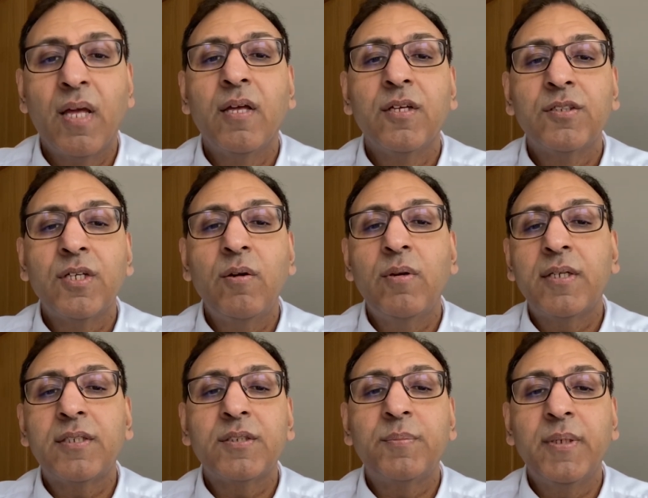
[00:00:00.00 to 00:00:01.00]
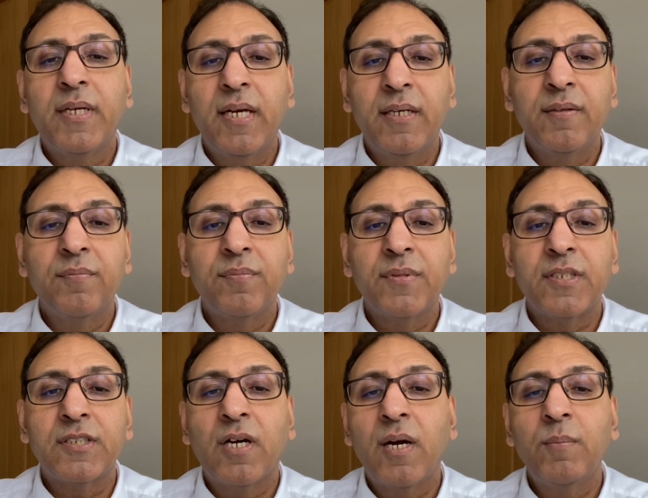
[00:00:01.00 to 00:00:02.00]
So let us begin. The
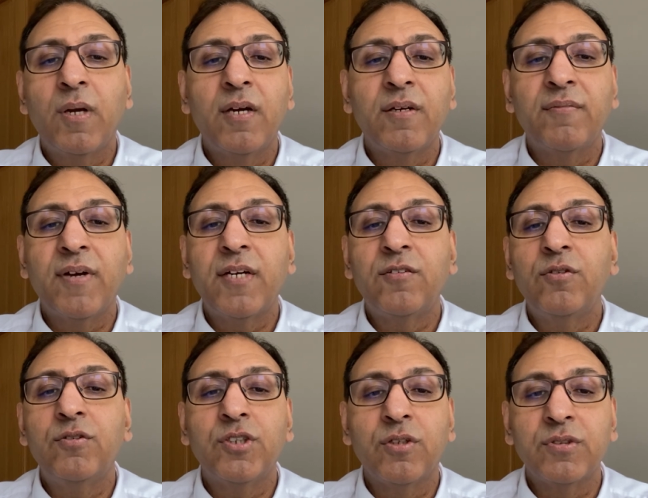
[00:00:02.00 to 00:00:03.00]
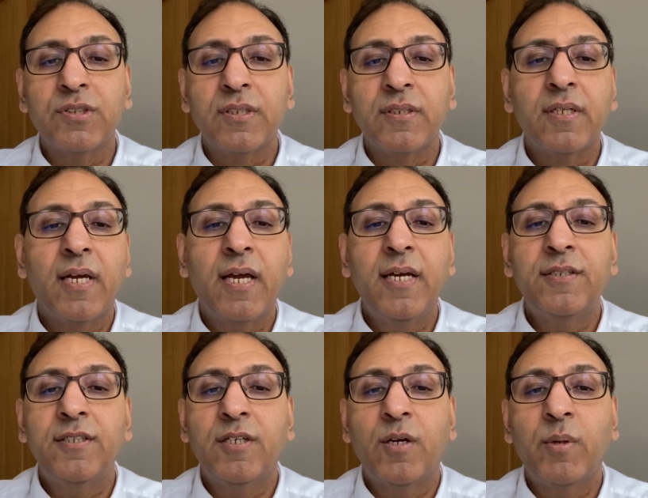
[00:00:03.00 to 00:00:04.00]
timeline of Andrew Johnson,
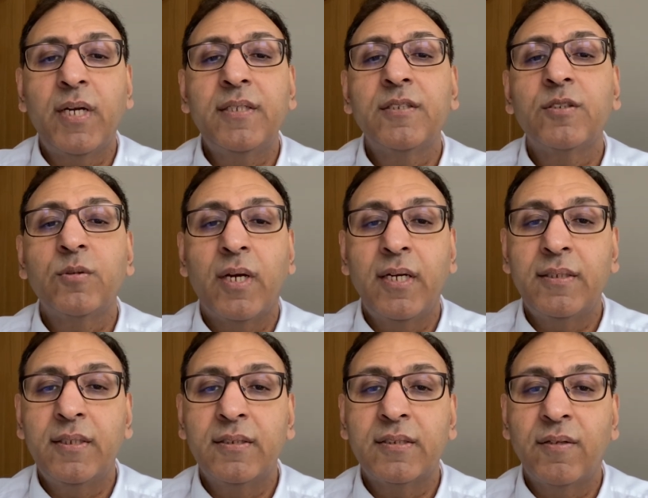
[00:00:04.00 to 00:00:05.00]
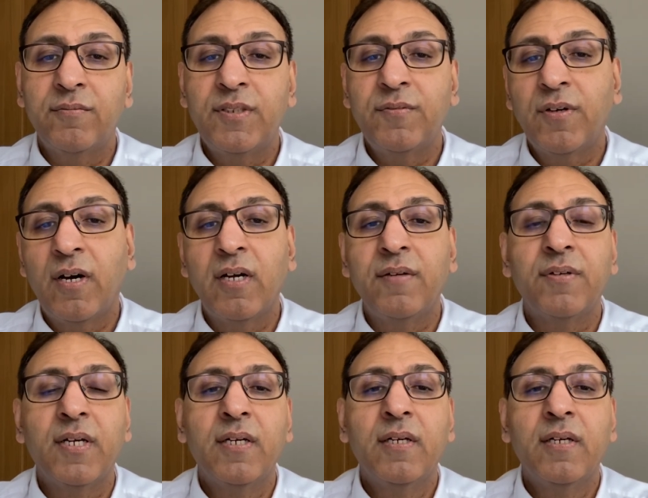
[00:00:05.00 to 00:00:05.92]
1808 to 1875.